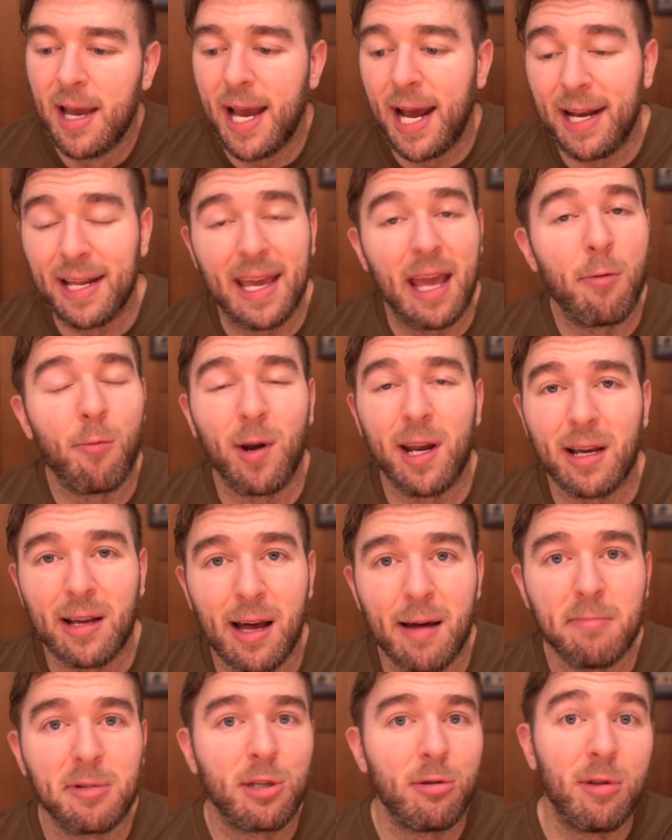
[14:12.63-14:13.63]
and again, when it
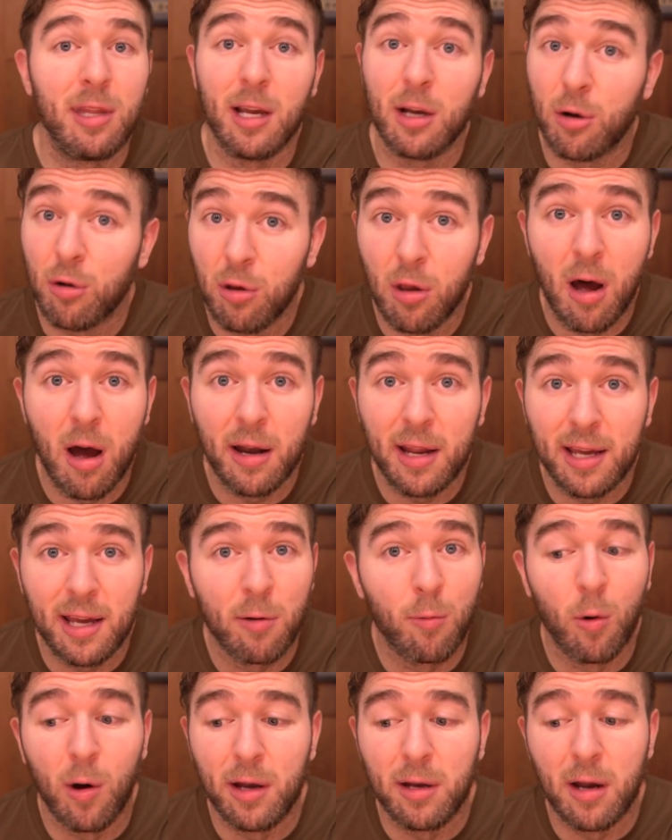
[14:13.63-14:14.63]
comes to the clotting
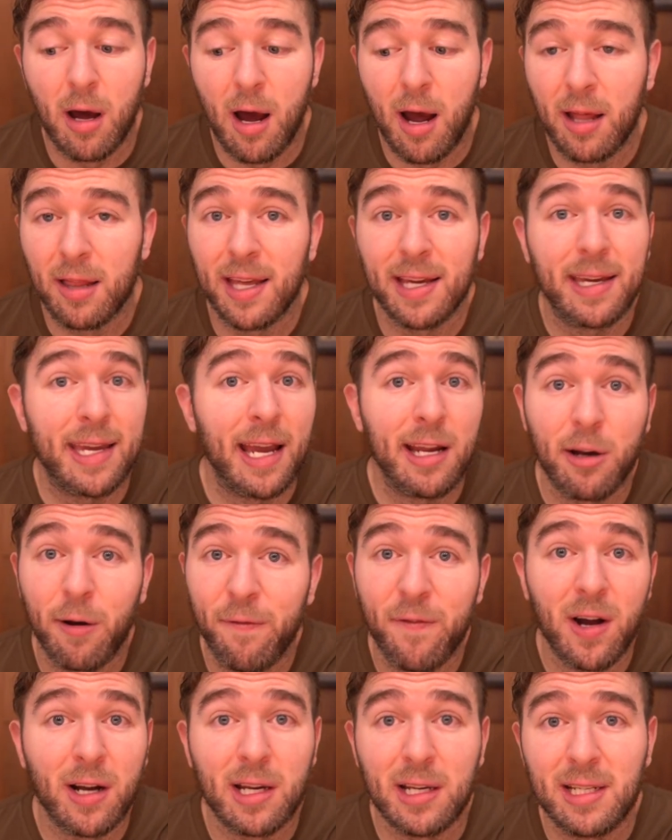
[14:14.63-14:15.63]
and whatnot, like get your
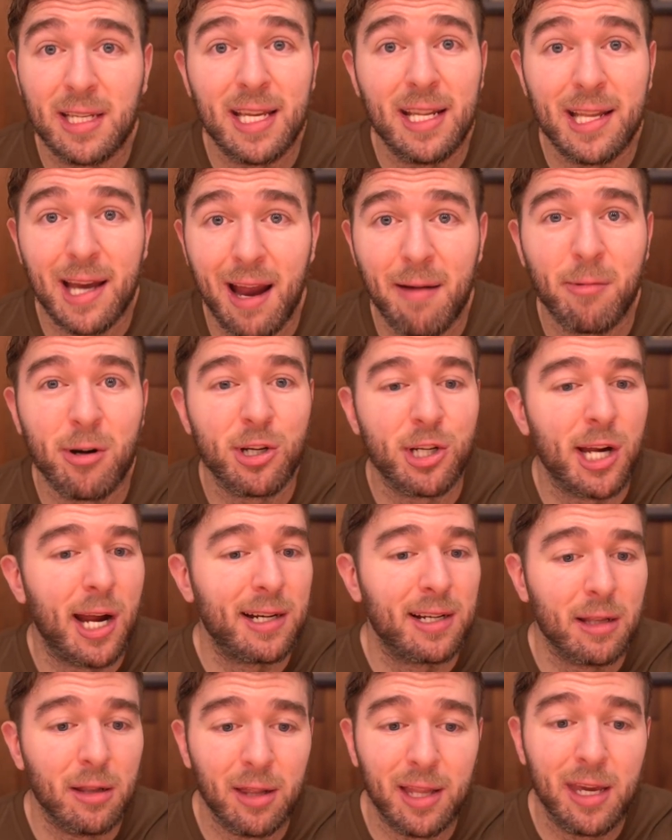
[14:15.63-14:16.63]
fucking D dimer
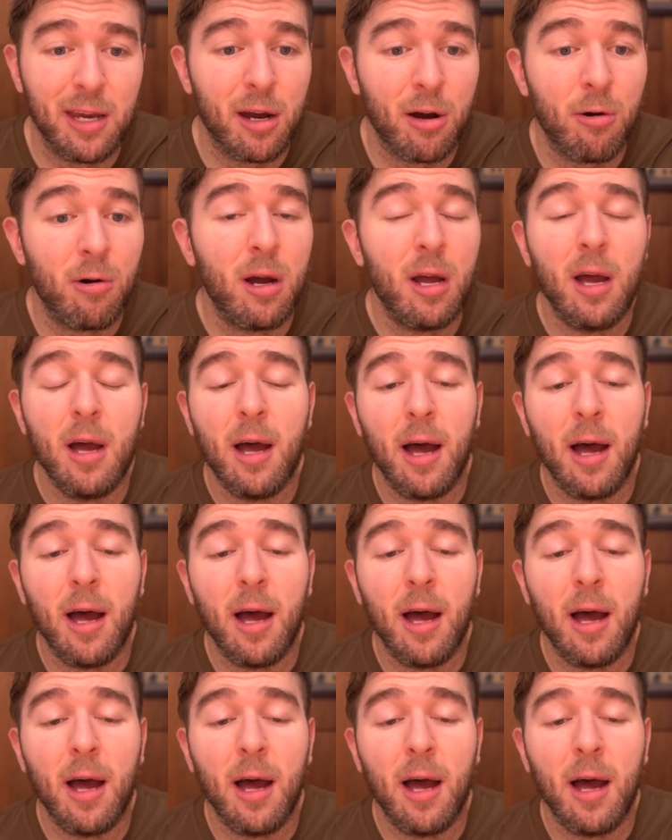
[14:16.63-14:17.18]
checked. Leo